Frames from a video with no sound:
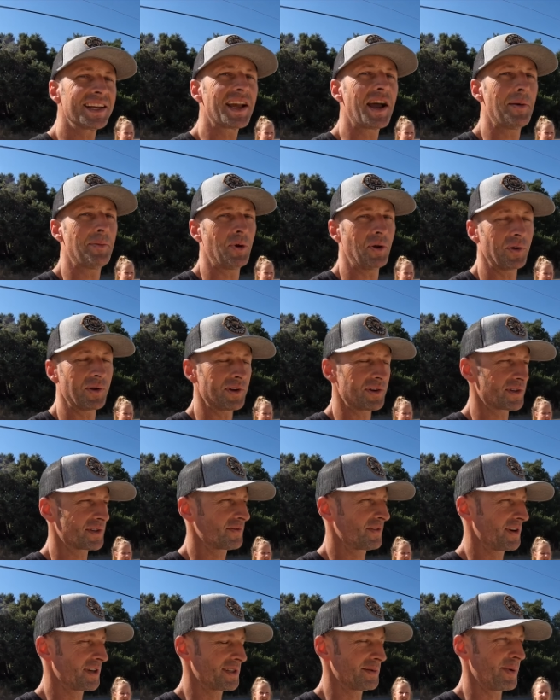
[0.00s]
cup holders
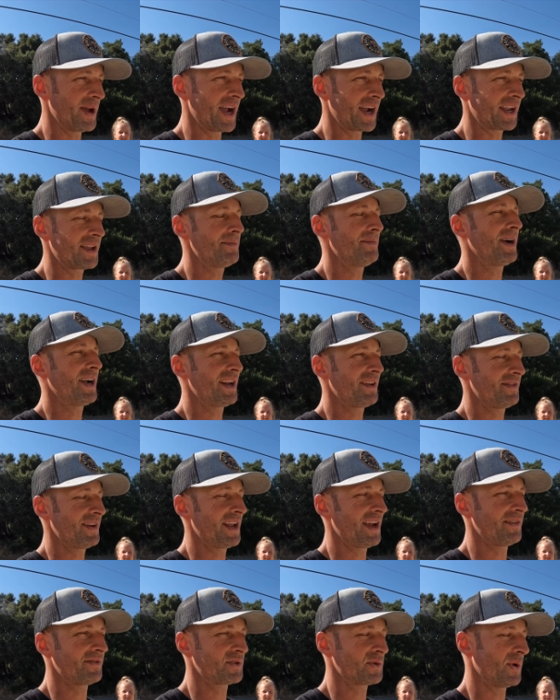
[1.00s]
front to back. It might even
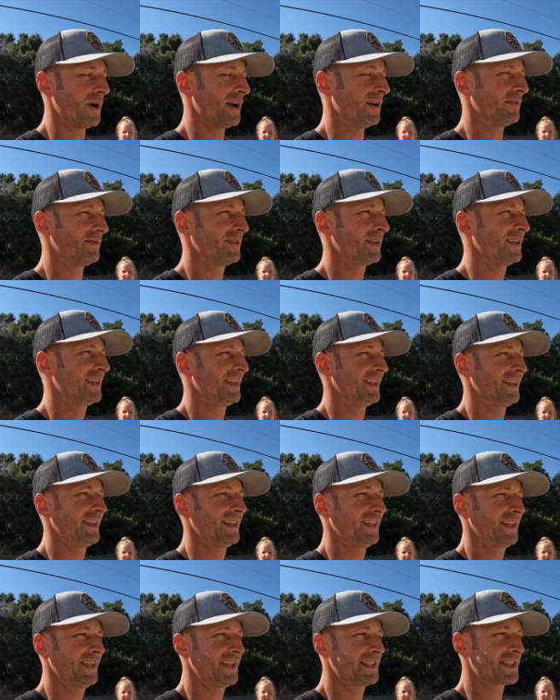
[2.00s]
have 12
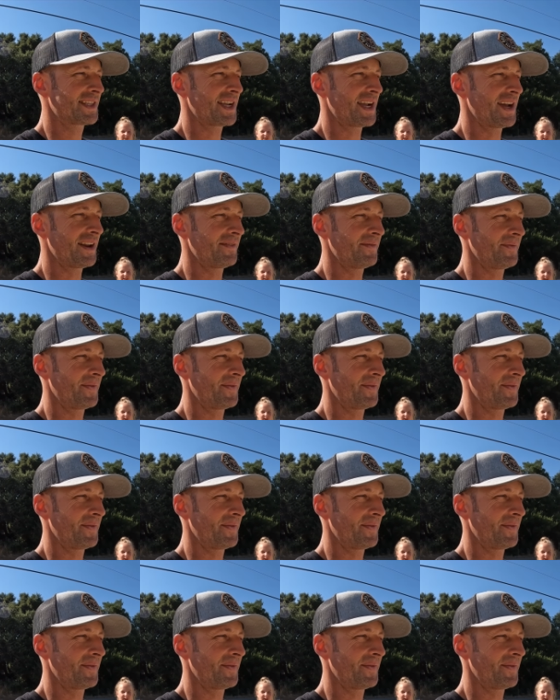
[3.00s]
it's, it's got, got, like an